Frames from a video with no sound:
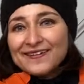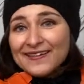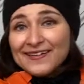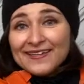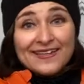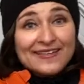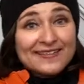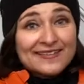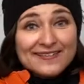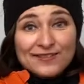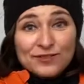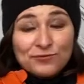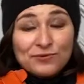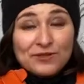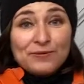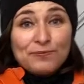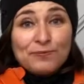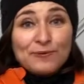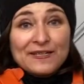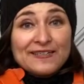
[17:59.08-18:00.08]

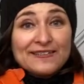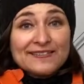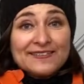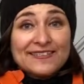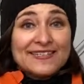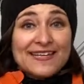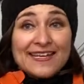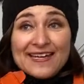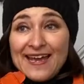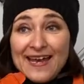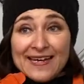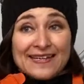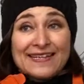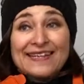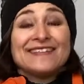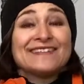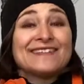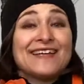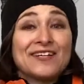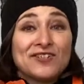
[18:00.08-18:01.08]
history, because it
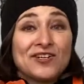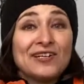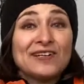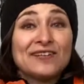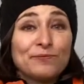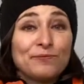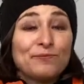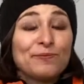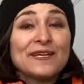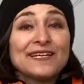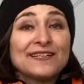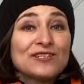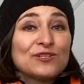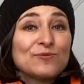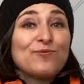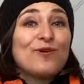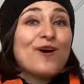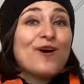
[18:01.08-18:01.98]
is actually the biggest